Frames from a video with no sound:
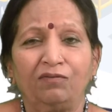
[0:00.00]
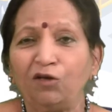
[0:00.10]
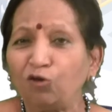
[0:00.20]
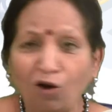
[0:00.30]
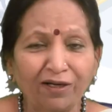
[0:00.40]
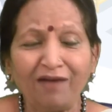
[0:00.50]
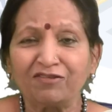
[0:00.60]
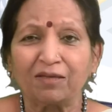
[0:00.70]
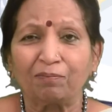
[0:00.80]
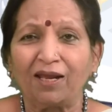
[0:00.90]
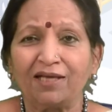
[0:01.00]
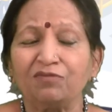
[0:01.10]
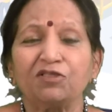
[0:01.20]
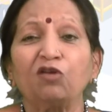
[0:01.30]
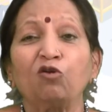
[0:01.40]
not have supplies
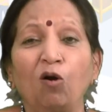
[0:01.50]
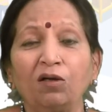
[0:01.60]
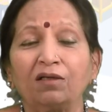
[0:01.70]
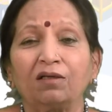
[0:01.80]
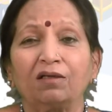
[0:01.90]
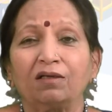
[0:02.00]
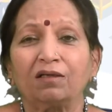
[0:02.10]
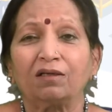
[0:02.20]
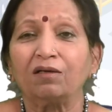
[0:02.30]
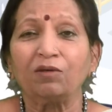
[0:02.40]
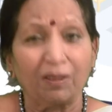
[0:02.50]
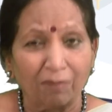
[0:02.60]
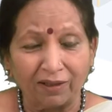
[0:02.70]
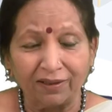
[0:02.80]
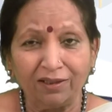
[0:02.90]
which are not
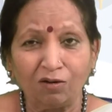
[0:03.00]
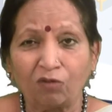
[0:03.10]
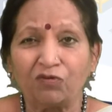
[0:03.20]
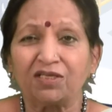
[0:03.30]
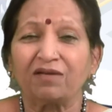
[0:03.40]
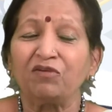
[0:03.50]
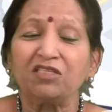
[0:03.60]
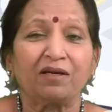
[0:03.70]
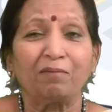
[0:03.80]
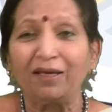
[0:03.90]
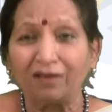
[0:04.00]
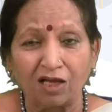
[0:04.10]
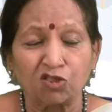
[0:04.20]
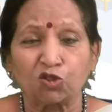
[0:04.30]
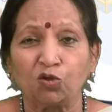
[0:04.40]
demanded or which remain
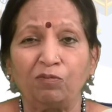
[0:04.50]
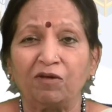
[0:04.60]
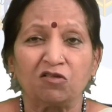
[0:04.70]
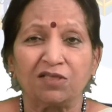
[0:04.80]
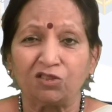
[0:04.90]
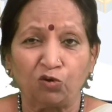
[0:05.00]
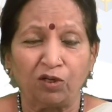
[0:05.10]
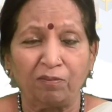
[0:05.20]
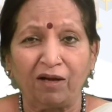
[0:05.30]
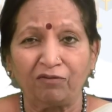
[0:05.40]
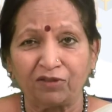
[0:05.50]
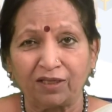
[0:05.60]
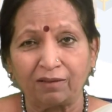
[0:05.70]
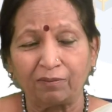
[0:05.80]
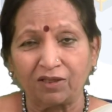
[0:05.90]
unsold because there's no demand for
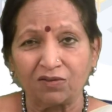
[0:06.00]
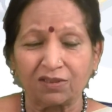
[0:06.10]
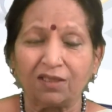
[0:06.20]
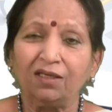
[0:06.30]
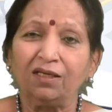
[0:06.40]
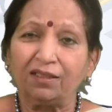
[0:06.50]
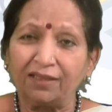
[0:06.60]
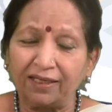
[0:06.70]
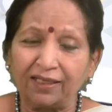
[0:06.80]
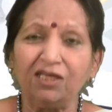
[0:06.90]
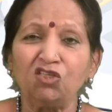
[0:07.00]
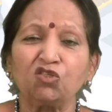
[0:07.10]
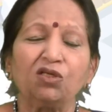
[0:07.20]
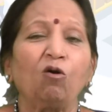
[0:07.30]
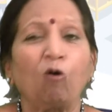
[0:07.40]
that, because their
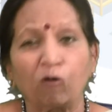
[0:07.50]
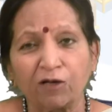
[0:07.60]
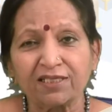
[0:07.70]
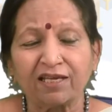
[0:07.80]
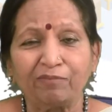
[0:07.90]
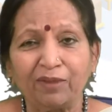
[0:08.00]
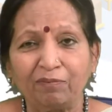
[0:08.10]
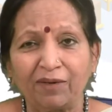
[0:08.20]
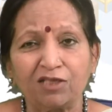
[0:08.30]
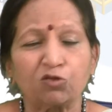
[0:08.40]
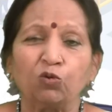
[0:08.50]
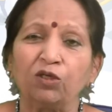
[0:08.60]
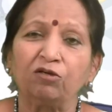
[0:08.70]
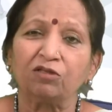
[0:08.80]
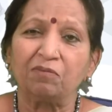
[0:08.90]
initial orders have been placed
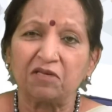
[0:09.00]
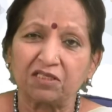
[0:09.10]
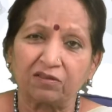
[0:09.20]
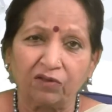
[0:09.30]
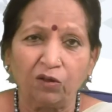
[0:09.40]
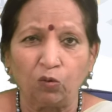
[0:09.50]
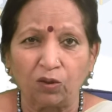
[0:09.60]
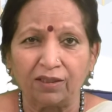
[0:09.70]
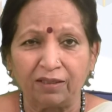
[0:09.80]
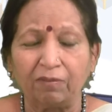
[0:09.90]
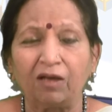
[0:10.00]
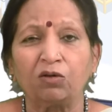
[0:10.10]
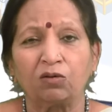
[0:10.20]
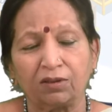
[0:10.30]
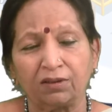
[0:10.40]
only on the basis of the local demand
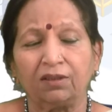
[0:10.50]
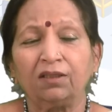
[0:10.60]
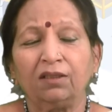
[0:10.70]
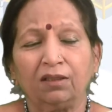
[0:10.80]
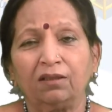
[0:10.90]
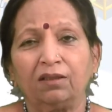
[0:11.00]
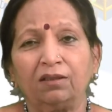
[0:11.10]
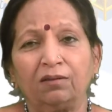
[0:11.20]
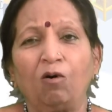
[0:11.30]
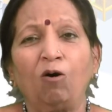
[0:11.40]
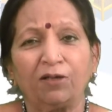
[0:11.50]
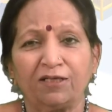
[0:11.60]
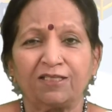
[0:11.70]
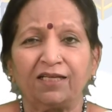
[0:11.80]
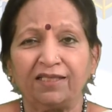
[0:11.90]
or the
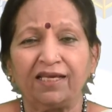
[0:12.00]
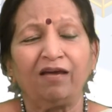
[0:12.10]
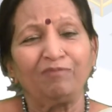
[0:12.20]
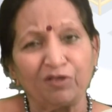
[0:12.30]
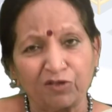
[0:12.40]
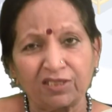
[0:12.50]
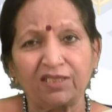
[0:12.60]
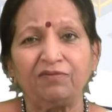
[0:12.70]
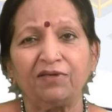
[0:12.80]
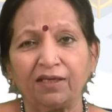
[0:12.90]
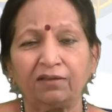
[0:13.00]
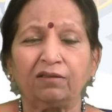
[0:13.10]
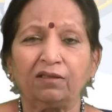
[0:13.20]
orders that they have been receiving, and